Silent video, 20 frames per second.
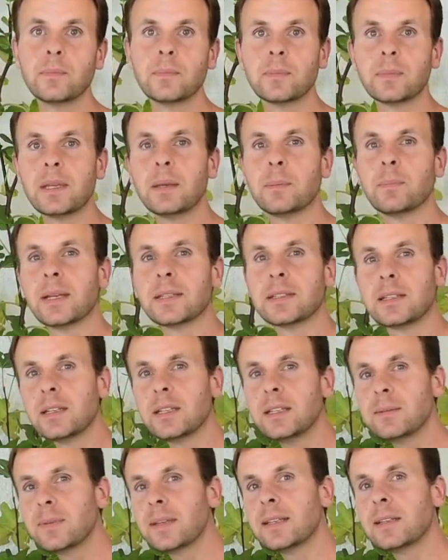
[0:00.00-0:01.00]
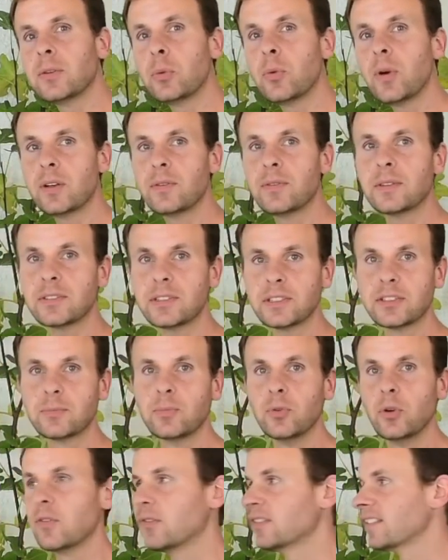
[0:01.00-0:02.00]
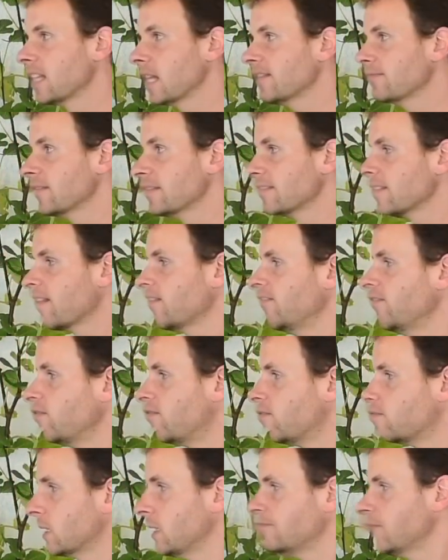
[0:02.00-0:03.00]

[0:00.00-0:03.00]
That basically means, well, this is purely hypothetical.